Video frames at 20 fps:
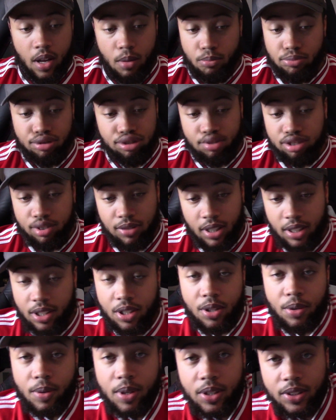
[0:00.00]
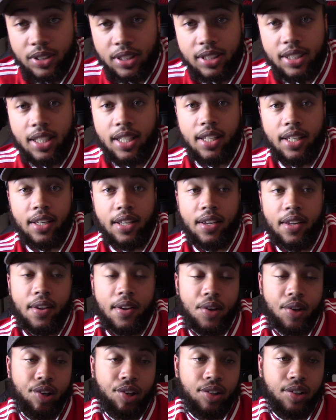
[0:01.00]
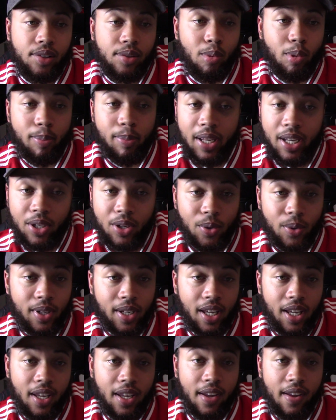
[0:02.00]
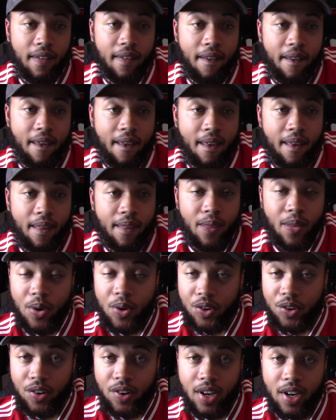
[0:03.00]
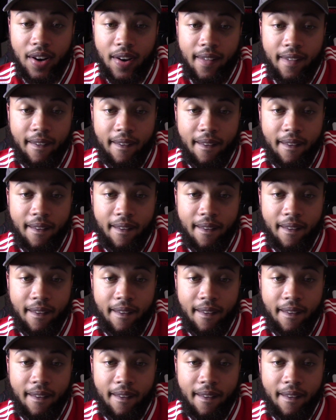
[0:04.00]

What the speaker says: I don't know what else to say. We played okay. Not great.